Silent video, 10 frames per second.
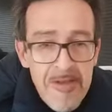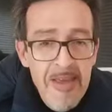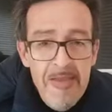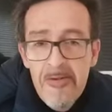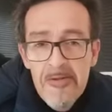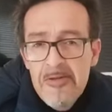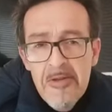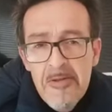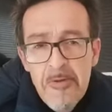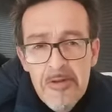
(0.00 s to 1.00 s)
They thought
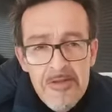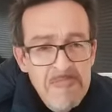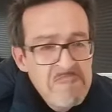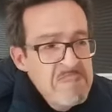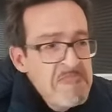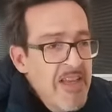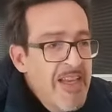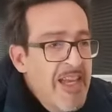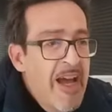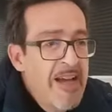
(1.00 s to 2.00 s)
he was
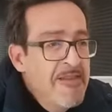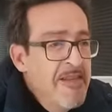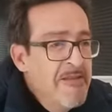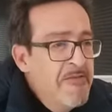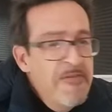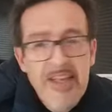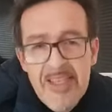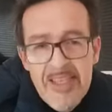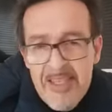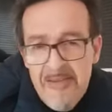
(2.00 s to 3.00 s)

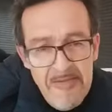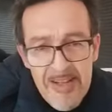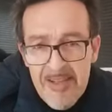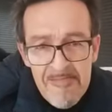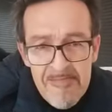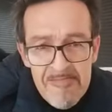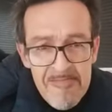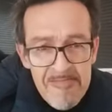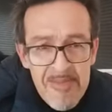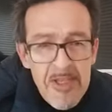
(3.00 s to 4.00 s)
inoffensive and
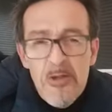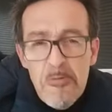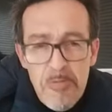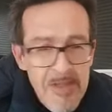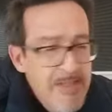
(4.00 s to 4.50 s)
stupid.